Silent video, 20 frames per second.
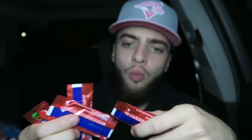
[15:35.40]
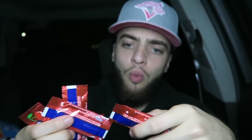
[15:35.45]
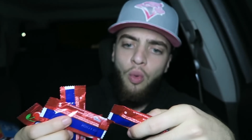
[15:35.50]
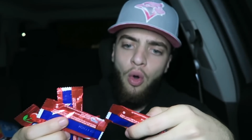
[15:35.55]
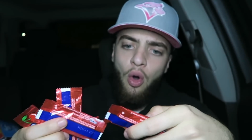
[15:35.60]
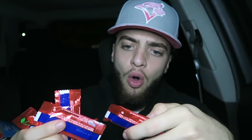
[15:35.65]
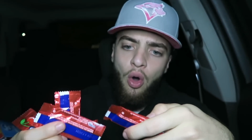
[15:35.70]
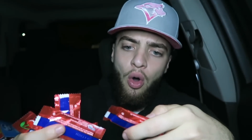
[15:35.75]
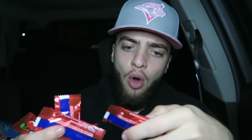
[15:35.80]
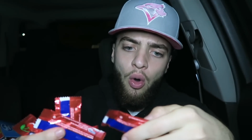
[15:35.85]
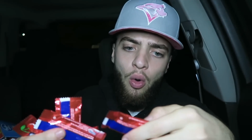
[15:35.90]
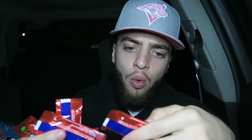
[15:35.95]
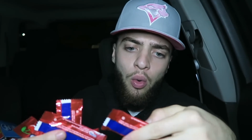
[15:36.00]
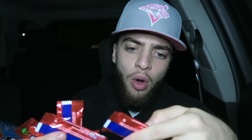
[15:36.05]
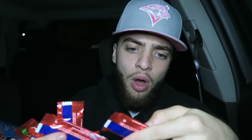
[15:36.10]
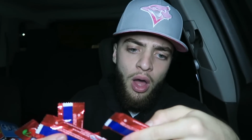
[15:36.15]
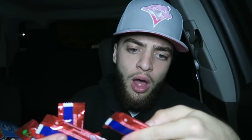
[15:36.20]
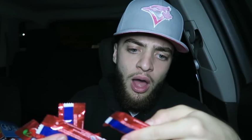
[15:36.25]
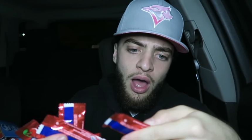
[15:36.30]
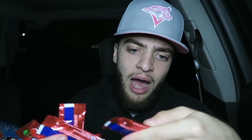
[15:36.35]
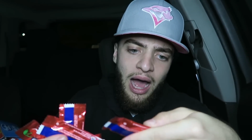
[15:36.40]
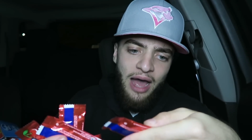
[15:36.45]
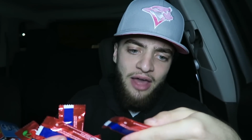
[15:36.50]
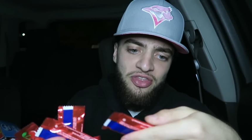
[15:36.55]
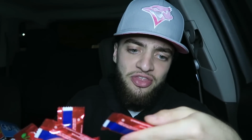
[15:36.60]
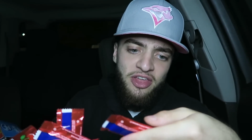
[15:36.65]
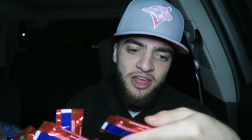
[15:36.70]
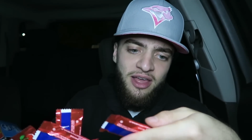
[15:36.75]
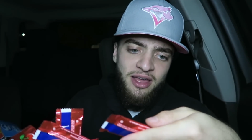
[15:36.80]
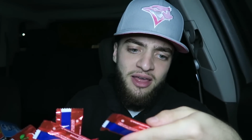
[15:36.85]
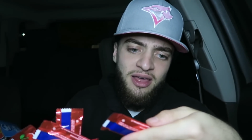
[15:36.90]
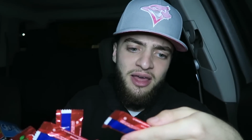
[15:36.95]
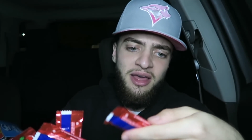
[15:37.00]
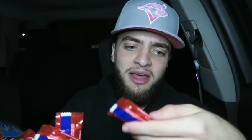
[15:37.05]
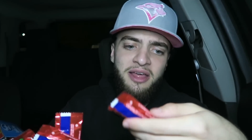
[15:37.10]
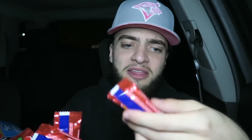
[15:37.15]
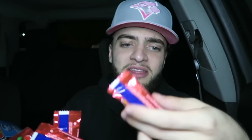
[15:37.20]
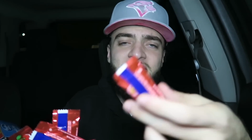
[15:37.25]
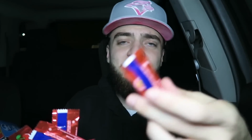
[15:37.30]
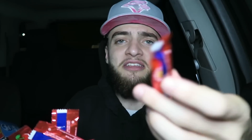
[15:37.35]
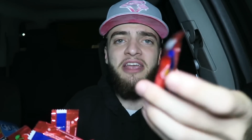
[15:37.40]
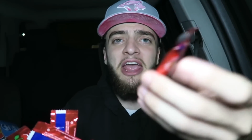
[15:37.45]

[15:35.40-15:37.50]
Whoa, I think this